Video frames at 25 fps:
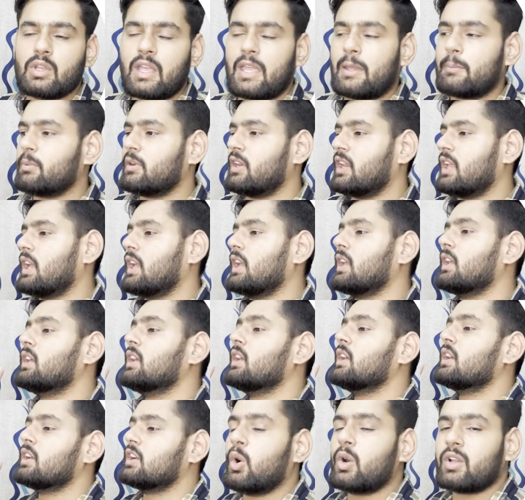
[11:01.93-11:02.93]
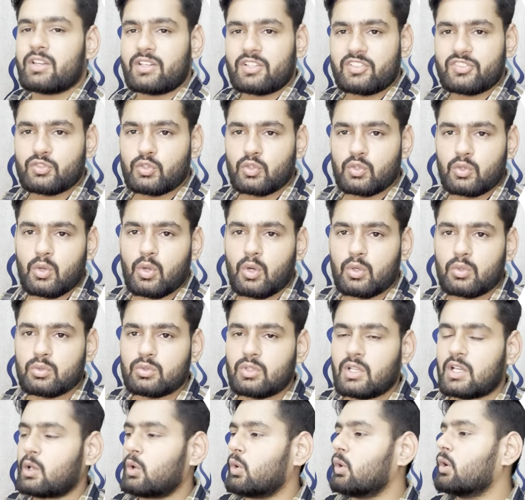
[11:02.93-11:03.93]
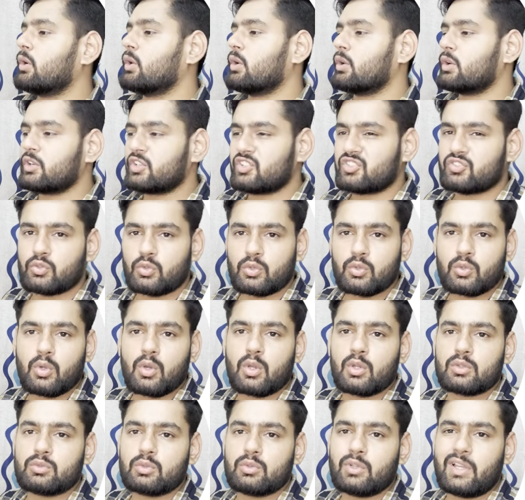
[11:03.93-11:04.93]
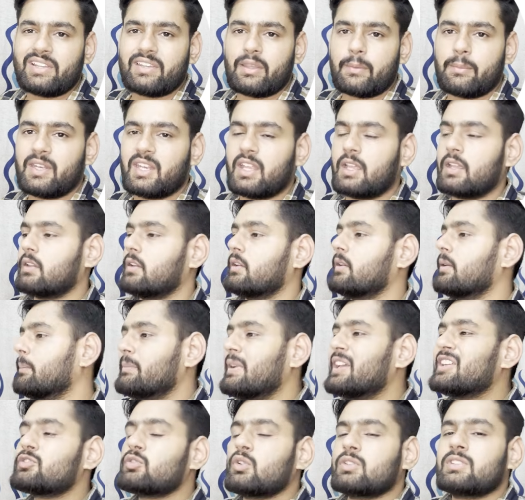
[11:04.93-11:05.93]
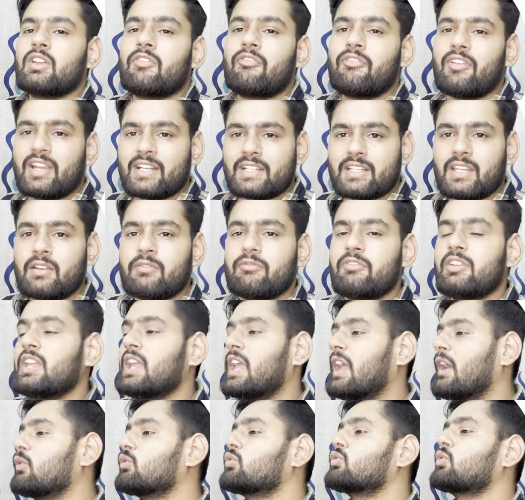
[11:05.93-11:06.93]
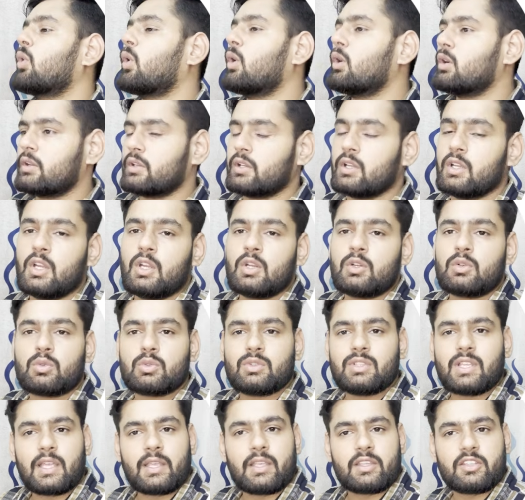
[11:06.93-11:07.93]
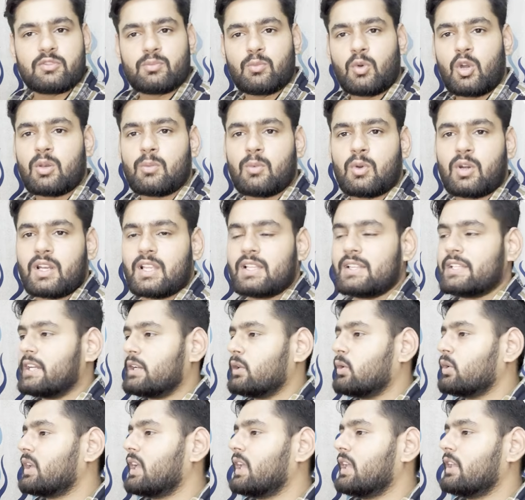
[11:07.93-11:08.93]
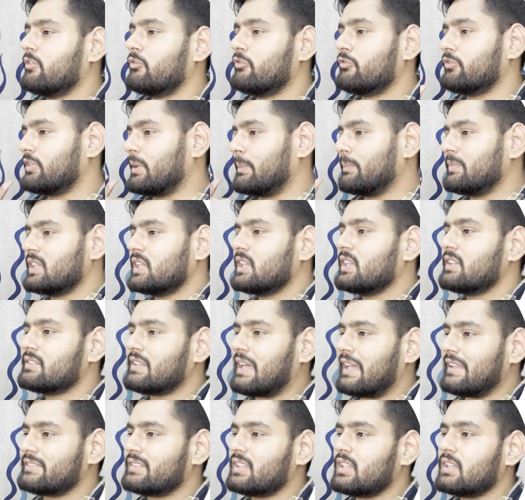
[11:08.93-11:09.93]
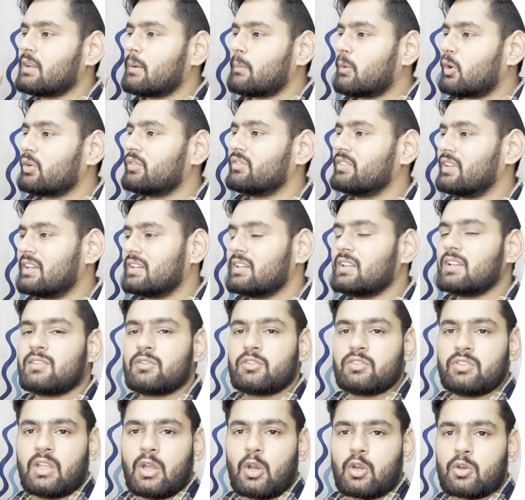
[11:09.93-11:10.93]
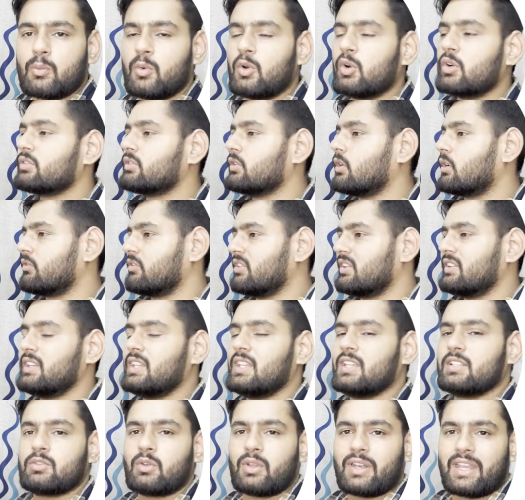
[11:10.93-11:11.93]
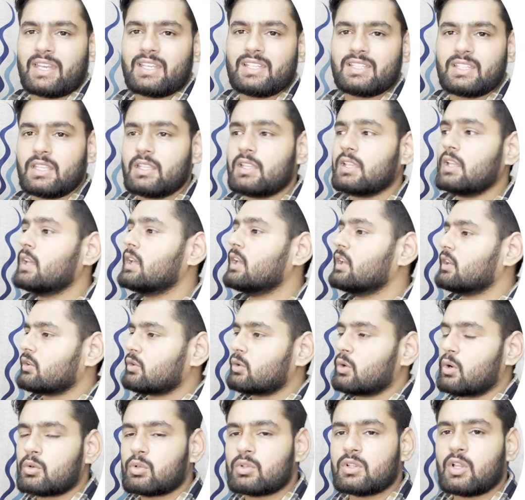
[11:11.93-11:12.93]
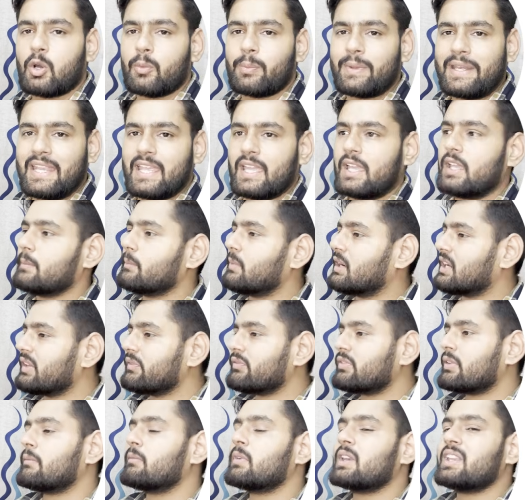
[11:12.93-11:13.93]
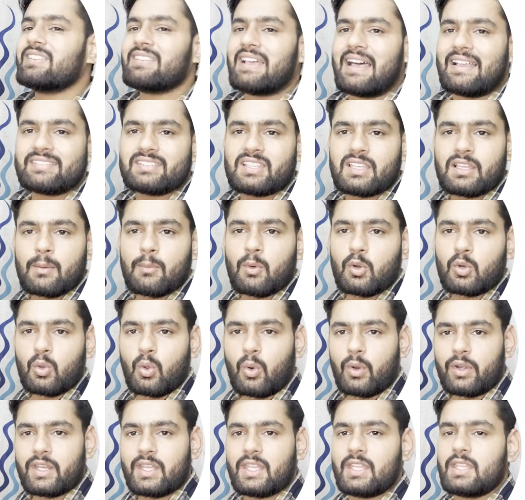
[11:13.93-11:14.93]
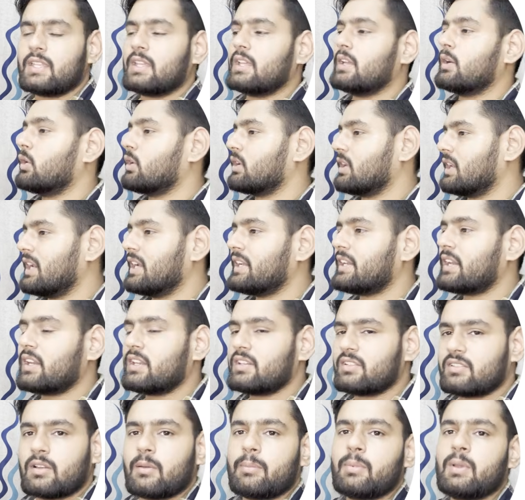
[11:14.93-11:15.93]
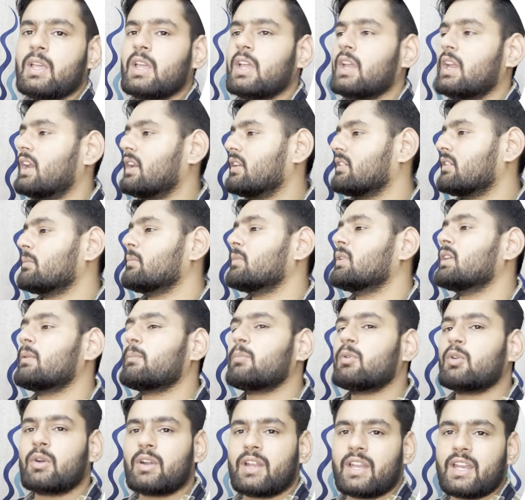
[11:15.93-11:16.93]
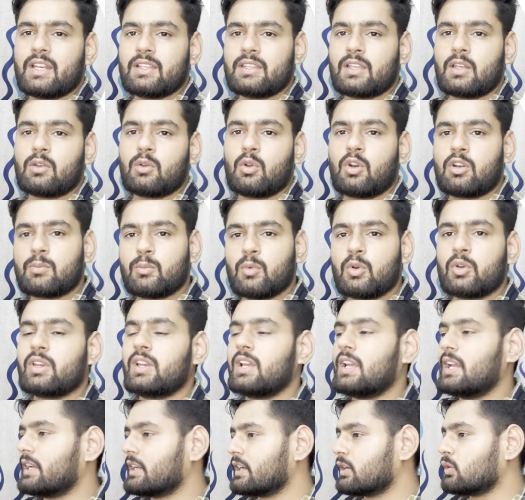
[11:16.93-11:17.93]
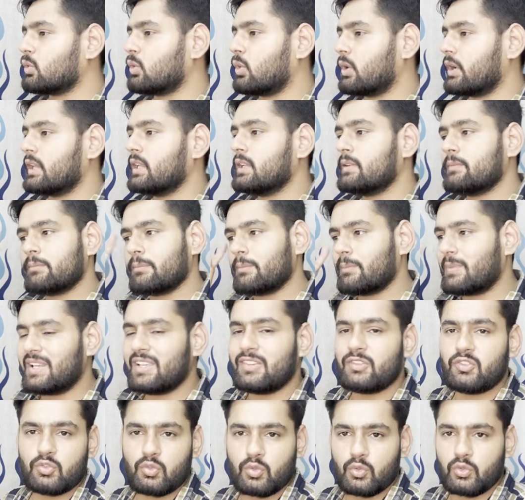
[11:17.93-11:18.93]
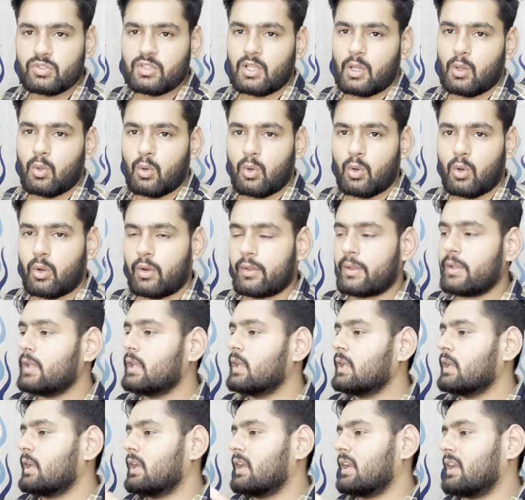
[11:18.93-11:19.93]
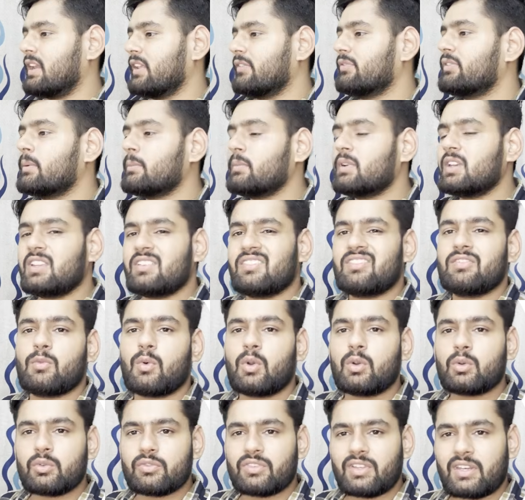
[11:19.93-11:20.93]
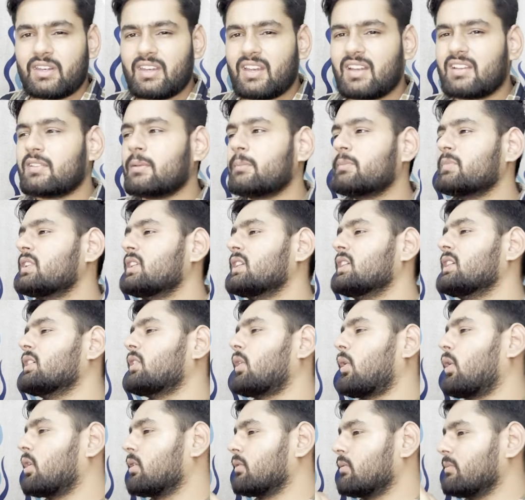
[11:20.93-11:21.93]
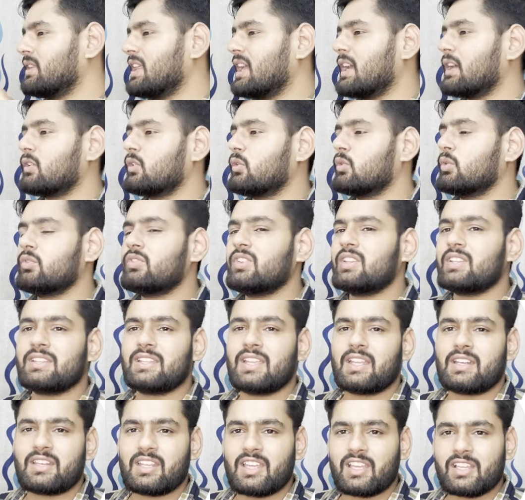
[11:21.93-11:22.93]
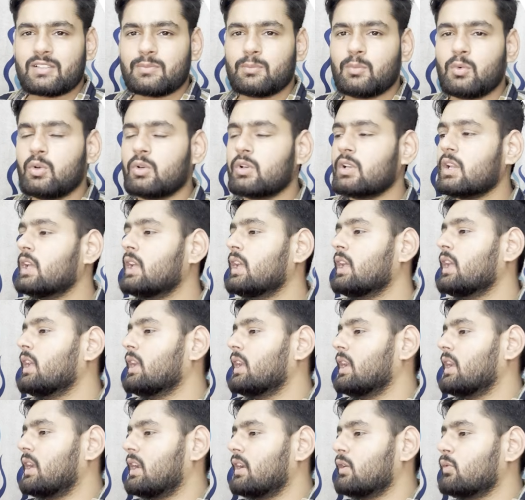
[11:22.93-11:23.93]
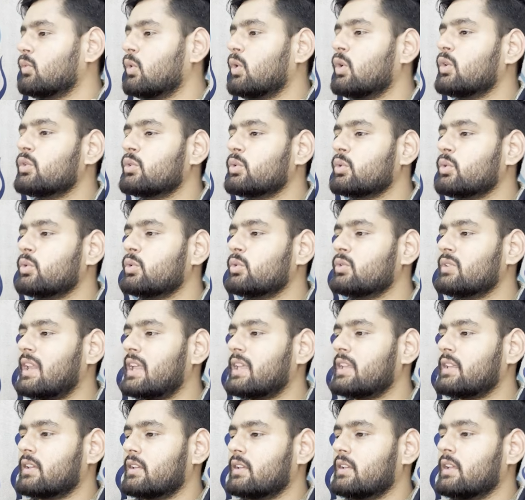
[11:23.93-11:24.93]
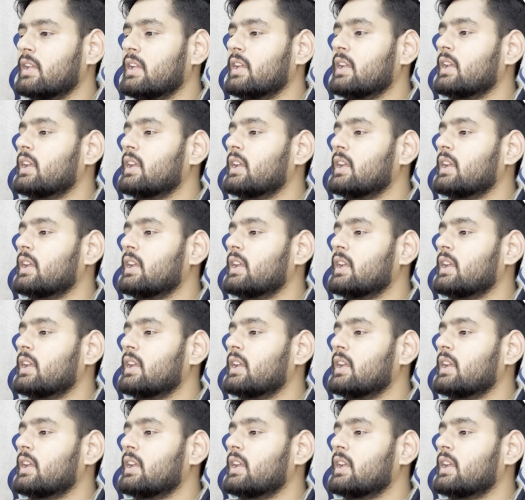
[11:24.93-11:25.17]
the OpenAI, or it should go to the Claude, or it should go to the Gemini. Based on the factor we have told to the small model that okay, if something is asking about general notebooks or physics or anything, go to the OpenAI. But if someone is asking about coding or related stuff and someone uploaded the notebook related to coding, please use the Claude. And if someone is want to generate something, or if they are using their textbook and want to like